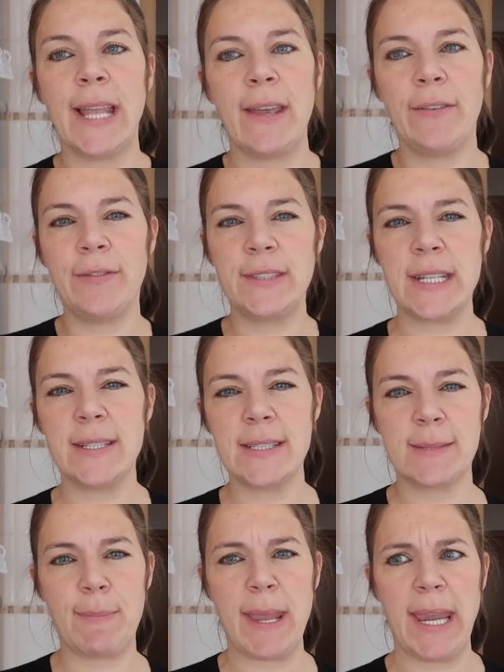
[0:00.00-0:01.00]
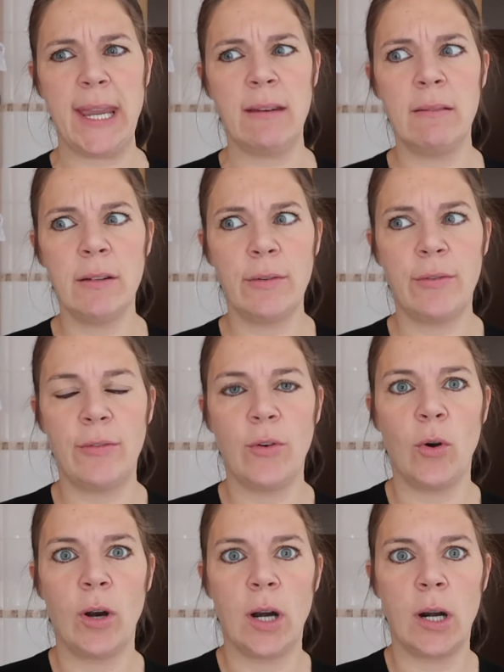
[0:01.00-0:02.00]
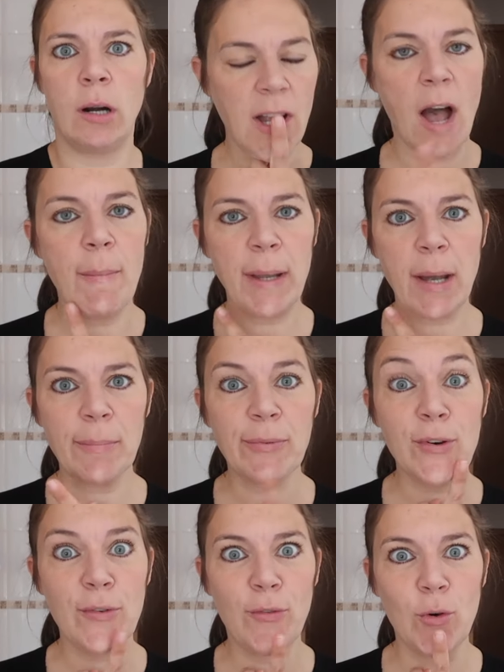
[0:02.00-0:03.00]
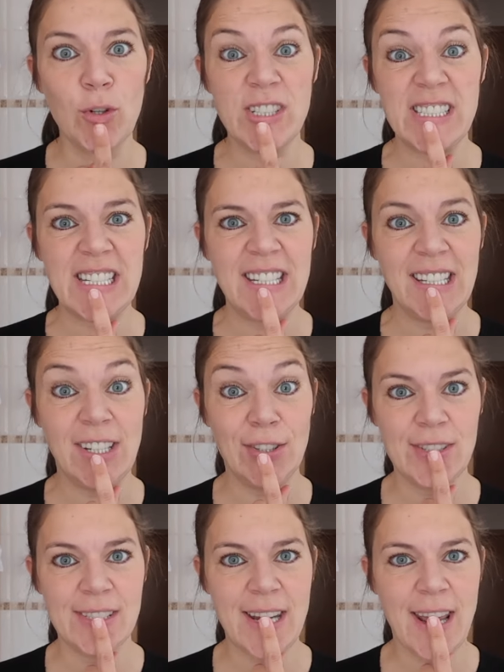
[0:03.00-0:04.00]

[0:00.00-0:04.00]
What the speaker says: lived in Spain for coming up for 14 years